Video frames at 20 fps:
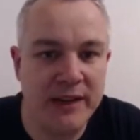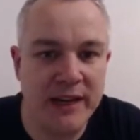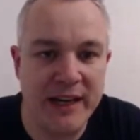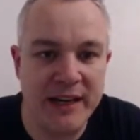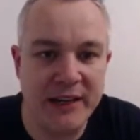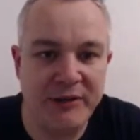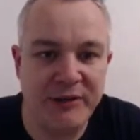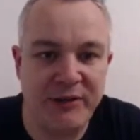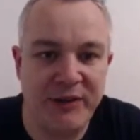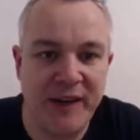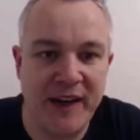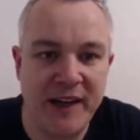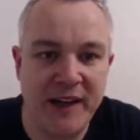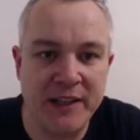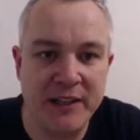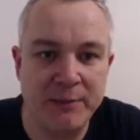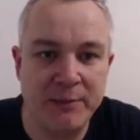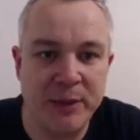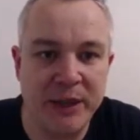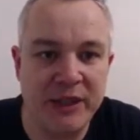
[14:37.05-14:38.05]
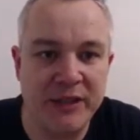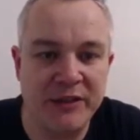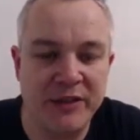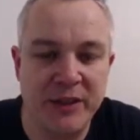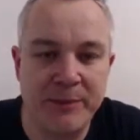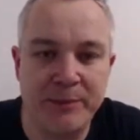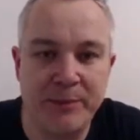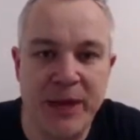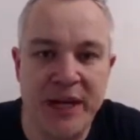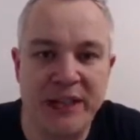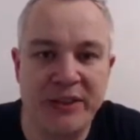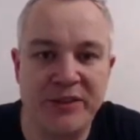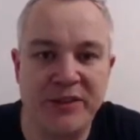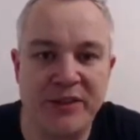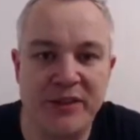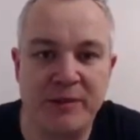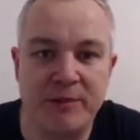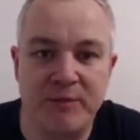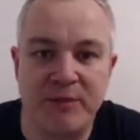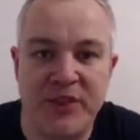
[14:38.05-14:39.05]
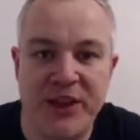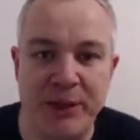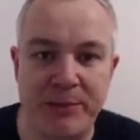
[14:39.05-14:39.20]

That is fine because it makes